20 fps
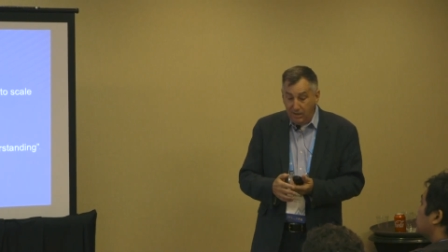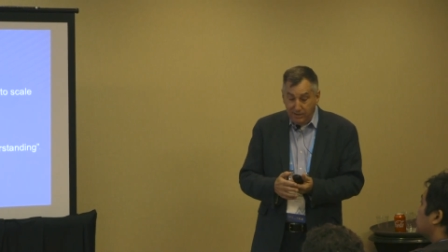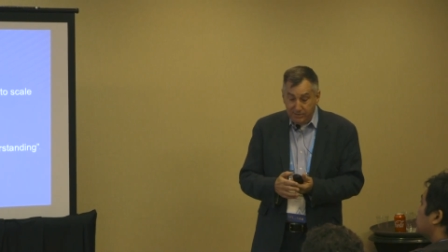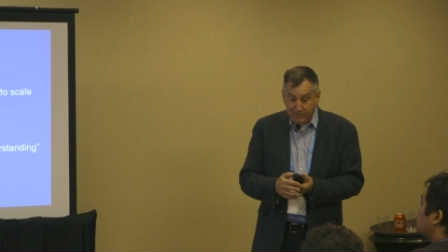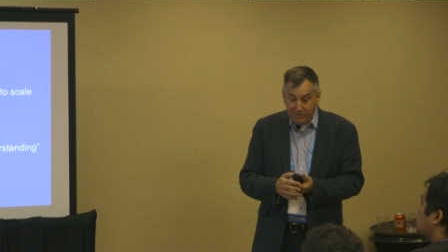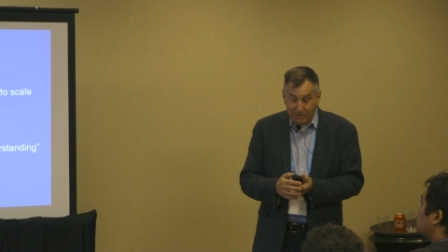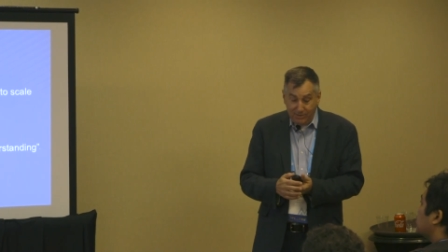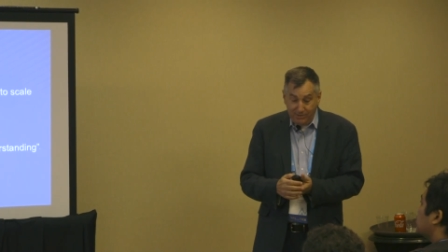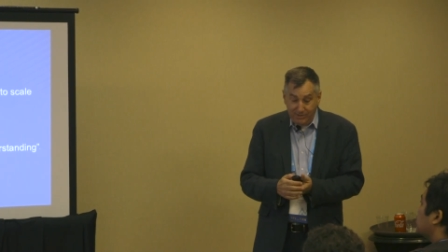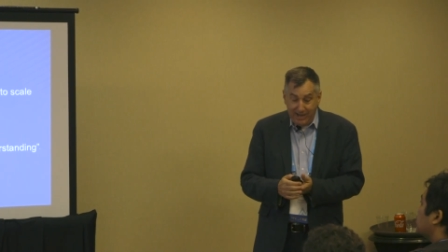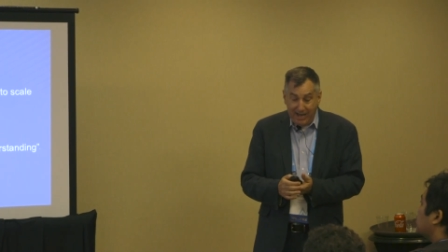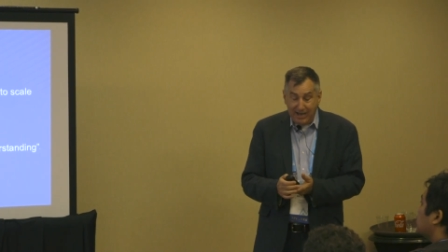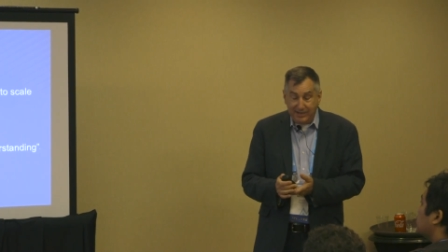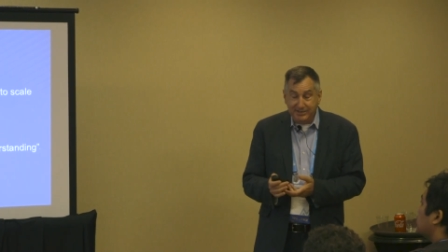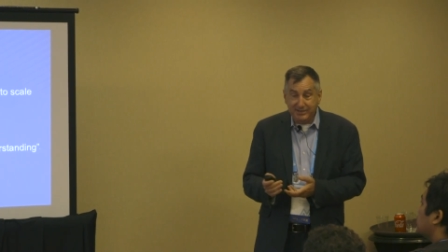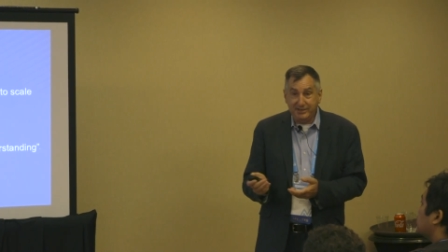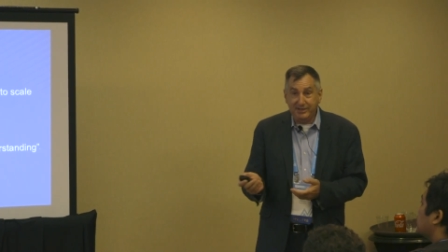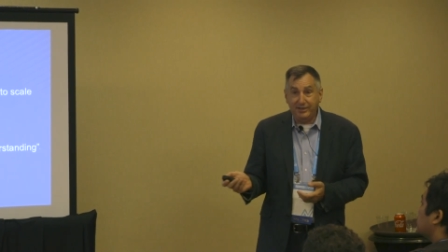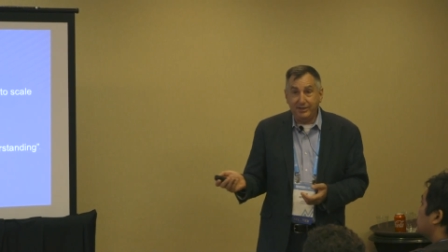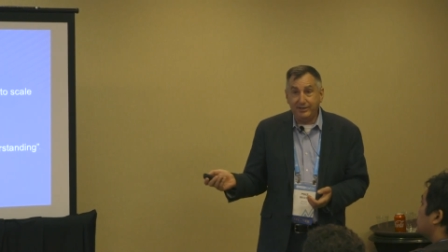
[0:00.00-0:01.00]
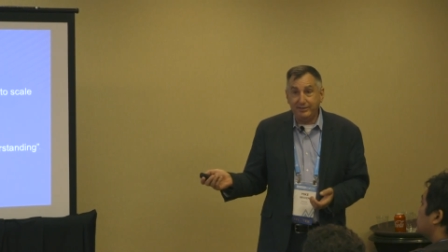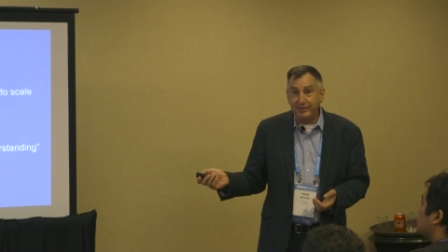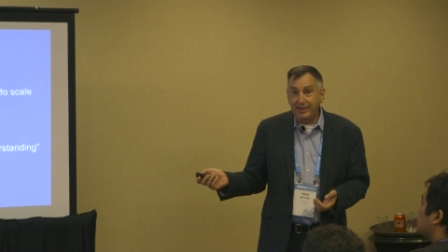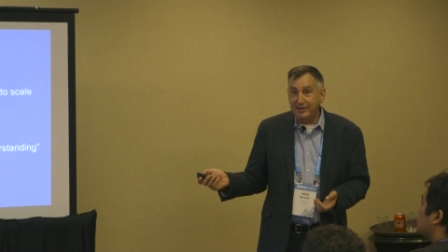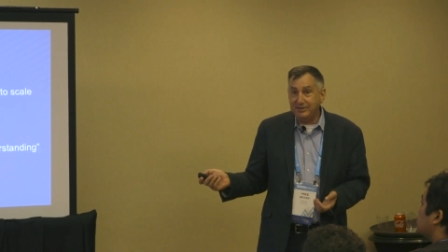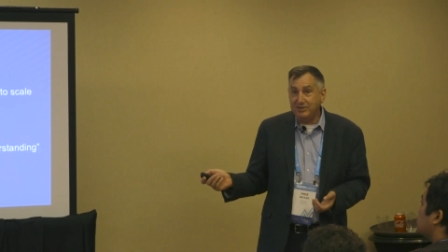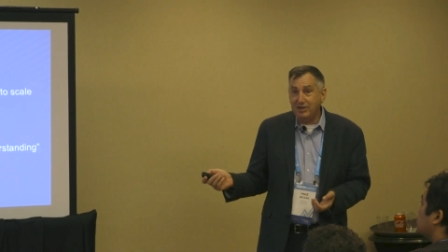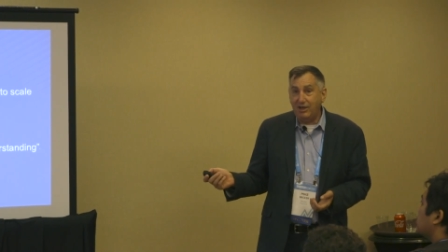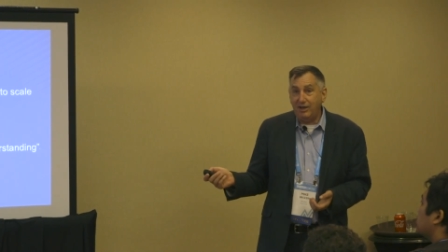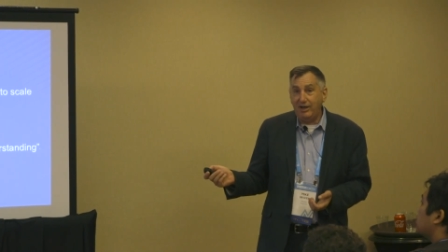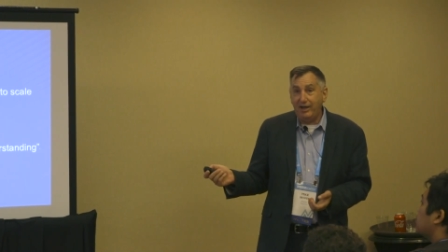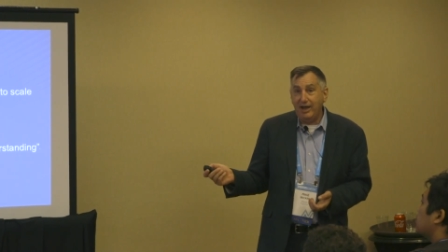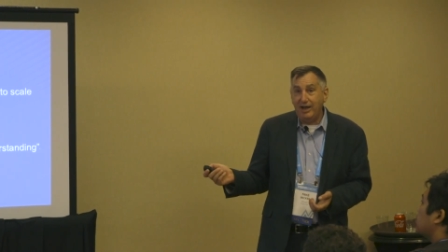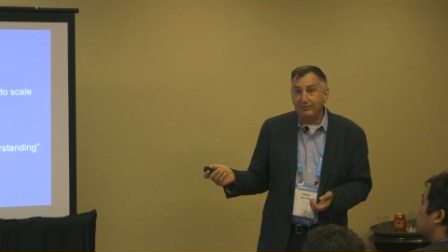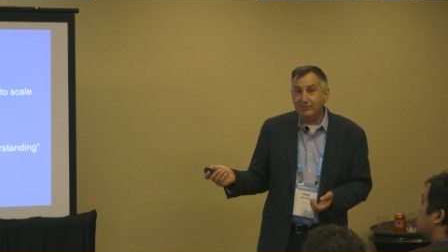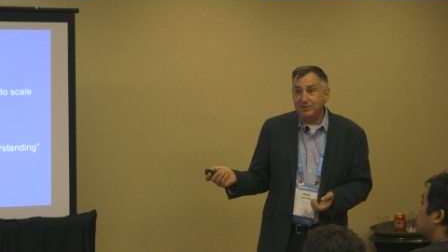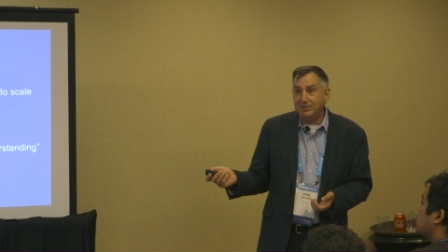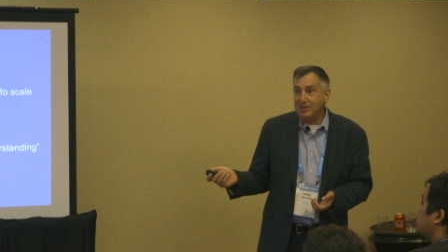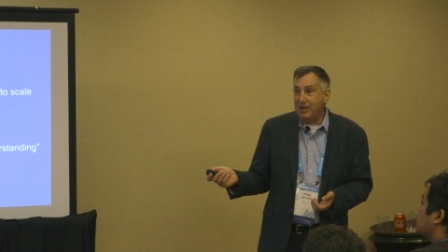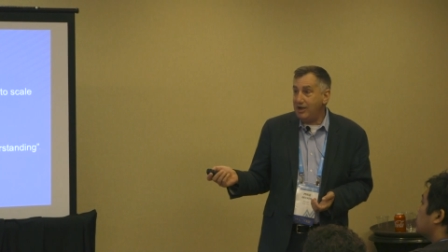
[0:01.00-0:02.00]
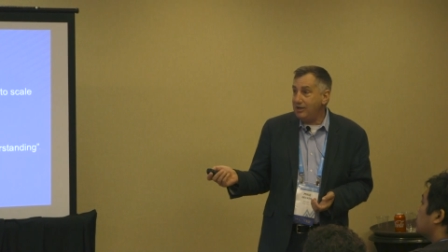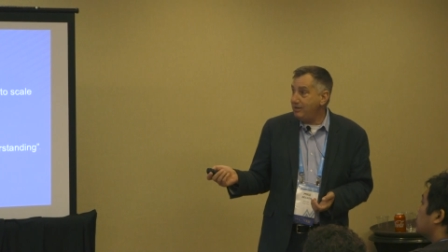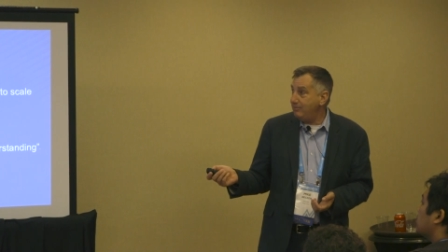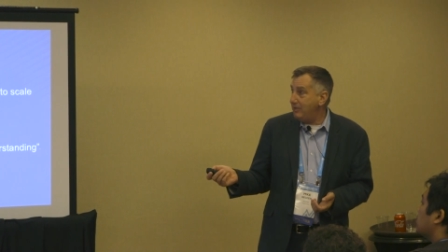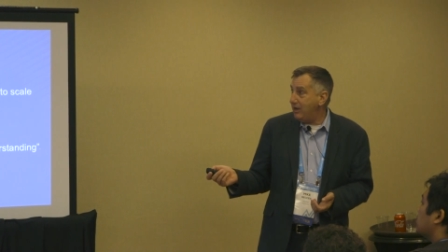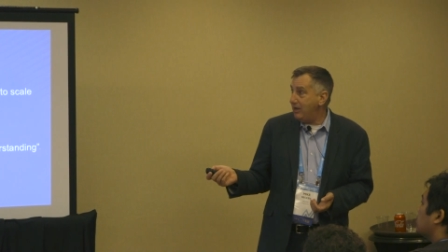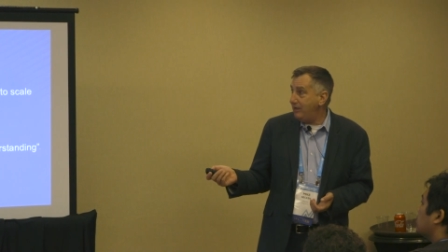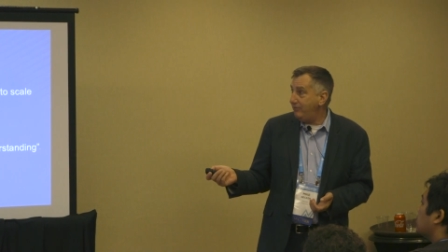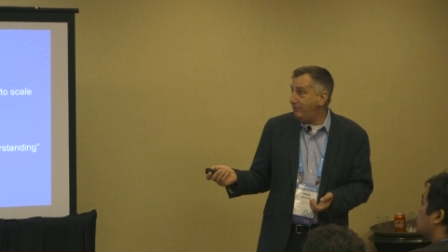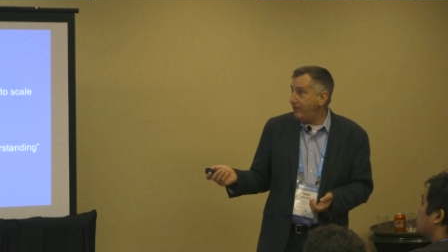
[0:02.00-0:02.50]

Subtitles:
So that's it. That's all I have to talk about.